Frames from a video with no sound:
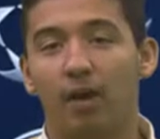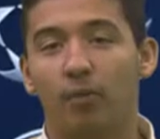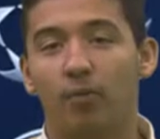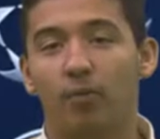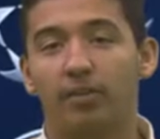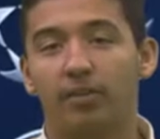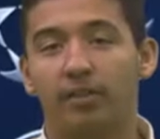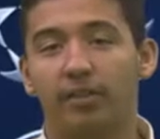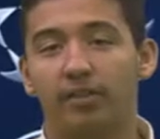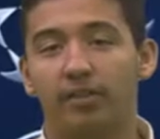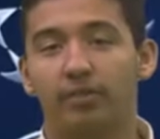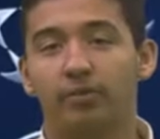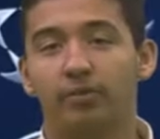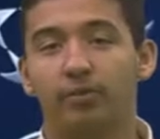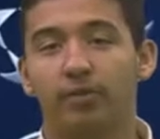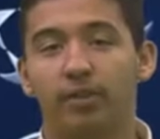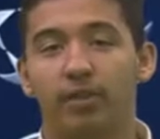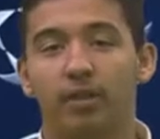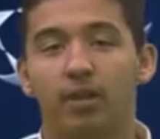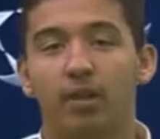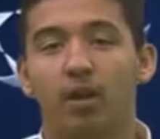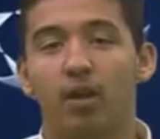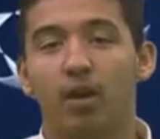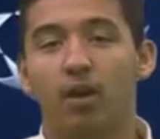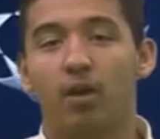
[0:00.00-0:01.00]
will they do it?
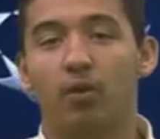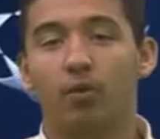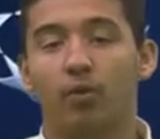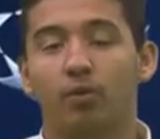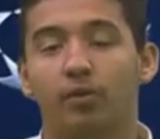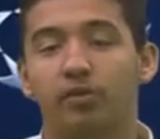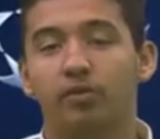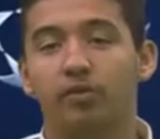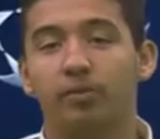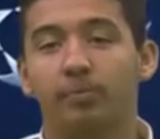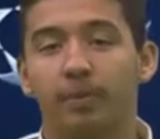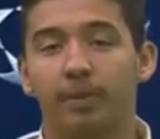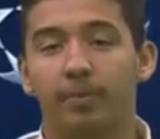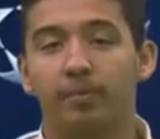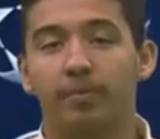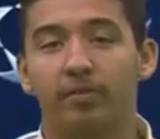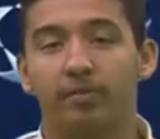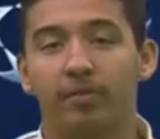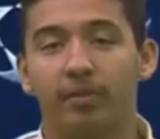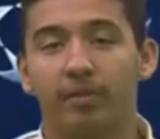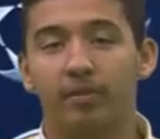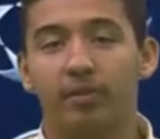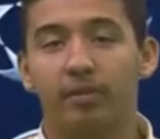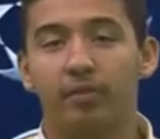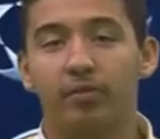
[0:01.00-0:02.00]
According to
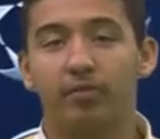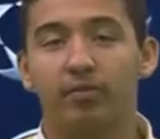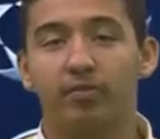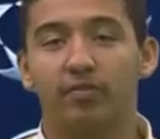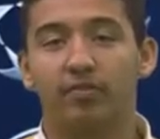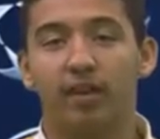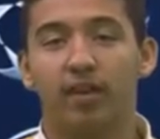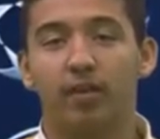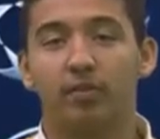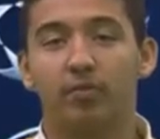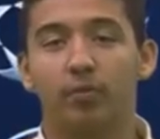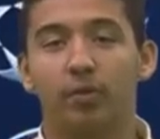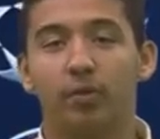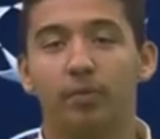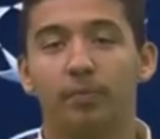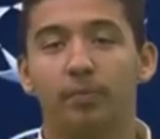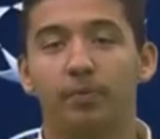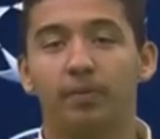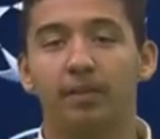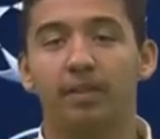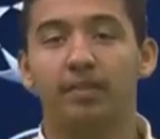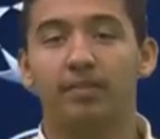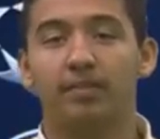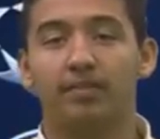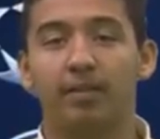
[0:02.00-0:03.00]
BBC News, South Wales
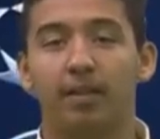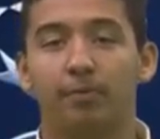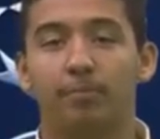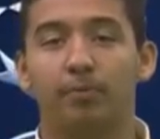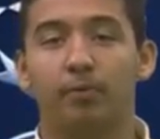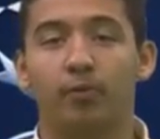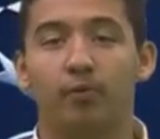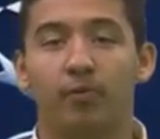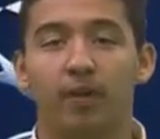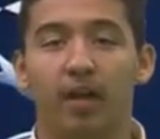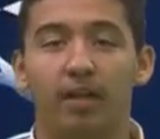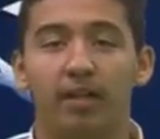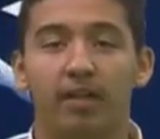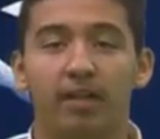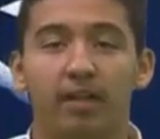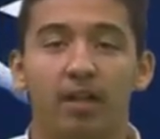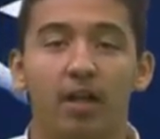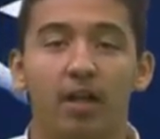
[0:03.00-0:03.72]
Police has provided